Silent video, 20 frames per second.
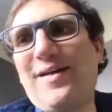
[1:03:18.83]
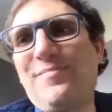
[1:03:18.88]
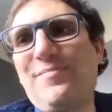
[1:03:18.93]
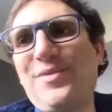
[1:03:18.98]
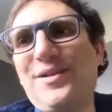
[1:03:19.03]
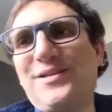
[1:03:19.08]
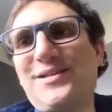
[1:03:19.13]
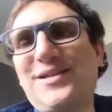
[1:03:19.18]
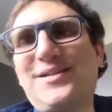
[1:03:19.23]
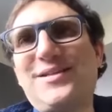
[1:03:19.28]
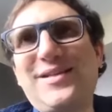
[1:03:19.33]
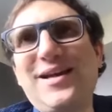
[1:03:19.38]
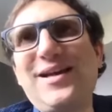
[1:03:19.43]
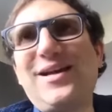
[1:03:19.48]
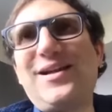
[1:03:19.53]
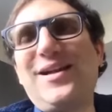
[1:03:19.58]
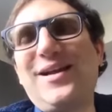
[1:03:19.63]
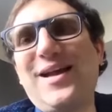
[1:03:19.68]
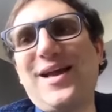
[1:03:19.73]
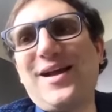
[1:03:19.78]

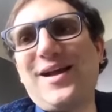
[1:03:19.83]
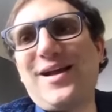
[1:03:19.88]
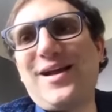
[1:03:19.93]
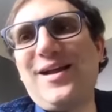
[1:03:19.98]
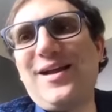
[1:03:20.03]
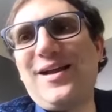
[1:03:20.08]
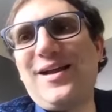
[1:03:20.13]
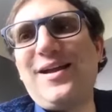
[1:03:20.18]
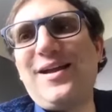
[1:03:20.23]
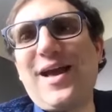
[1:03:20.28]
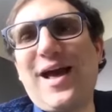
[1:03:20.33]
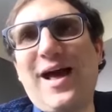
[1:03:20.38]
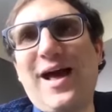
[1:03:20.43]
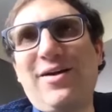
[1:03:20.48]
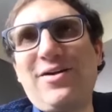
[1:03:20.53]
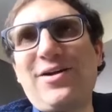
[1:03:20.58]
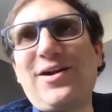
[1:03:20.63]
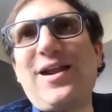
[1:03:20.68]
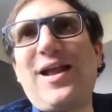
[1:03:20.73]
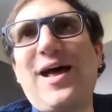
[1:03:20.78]
succinctly and clearly
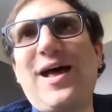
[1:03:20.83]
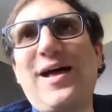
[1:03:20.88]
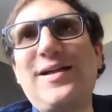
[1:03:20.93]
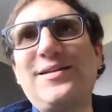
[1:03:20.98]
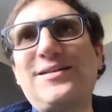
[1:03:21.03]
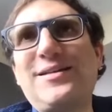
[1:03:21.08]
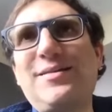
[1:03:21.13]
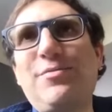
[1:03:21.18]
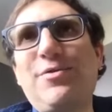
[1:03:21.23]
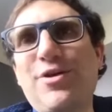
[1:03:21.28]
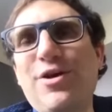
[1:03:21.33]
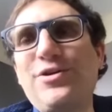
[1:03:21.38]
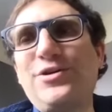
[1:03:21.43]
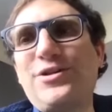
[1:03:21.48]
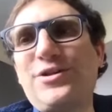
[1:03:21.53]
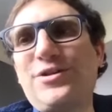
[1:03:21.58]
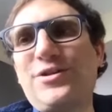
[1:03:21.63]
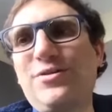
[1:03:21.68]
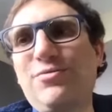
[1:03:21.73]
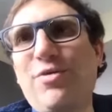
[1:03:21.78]
outline some of those
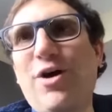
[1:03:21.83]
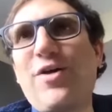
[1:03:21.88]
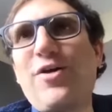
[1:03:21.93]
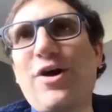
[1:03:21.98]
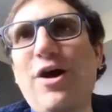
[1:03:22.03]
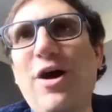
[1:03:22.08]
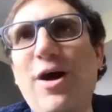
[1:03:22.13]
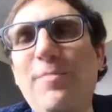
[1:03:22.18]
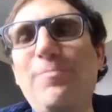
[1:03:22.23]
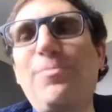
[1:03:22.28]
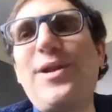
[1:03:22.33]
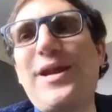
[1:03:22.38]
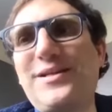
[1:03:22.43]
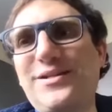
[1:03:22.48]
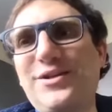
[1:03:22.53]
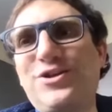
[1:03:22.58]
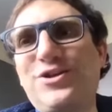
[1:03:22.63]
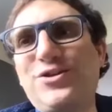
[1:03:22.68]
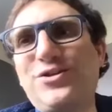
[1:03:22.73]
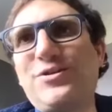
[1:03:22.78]
rather complex
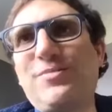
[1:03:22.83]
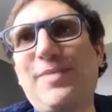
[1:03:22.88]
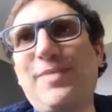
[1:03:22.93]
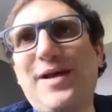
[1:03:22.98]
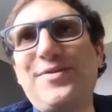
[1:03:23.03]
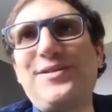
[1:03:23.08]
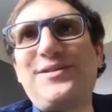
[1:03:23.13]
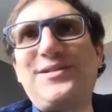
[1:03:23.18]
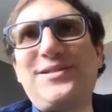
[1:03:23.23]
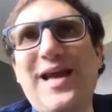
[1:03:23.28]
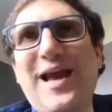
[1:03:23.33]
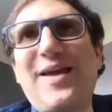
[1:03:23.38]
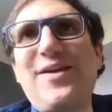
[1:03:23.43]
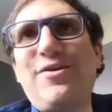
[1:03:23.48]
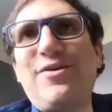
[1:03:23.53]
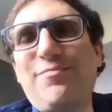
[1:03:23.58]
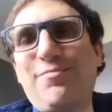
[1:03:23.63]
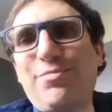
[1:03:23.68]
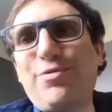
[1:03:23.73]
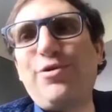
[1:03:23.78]
issues about the standard
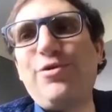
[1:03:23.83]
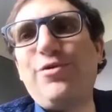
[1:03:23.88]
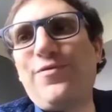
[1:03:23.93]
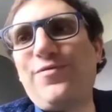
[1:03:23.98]
of proof,